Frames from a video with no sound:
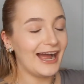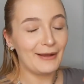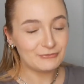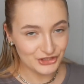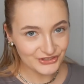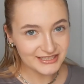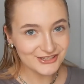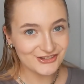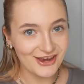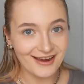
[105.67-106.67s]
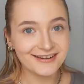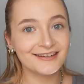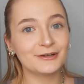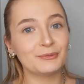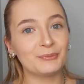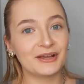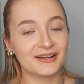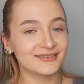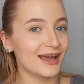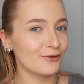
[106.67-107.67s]
I'm just gonna check
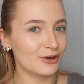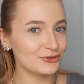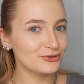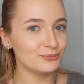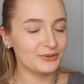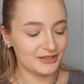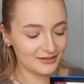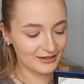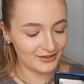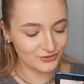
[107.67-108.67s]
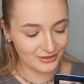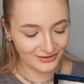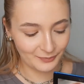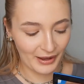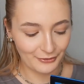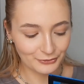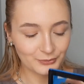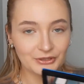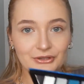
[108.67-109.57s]
because I want to be as transparent with